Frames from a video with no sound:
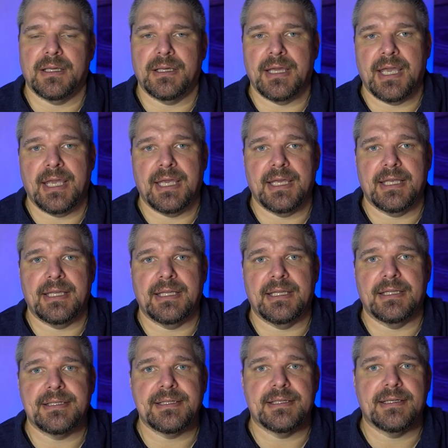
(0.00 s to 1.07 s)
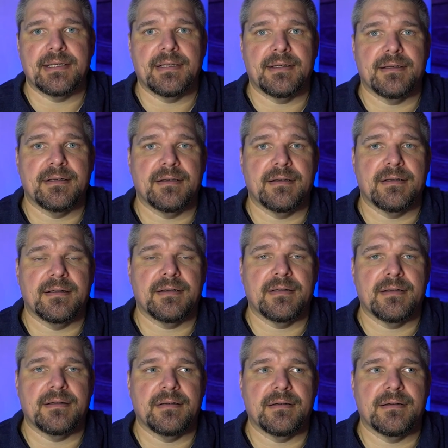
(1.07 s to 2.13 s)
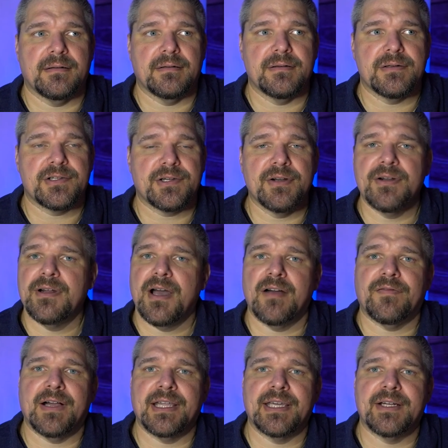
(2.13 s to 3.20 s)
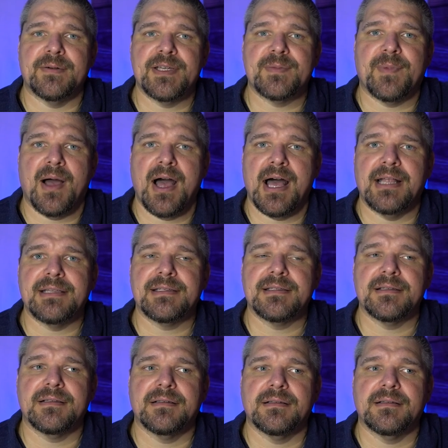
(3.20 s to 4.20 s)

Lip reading: and sure enough, I get a response.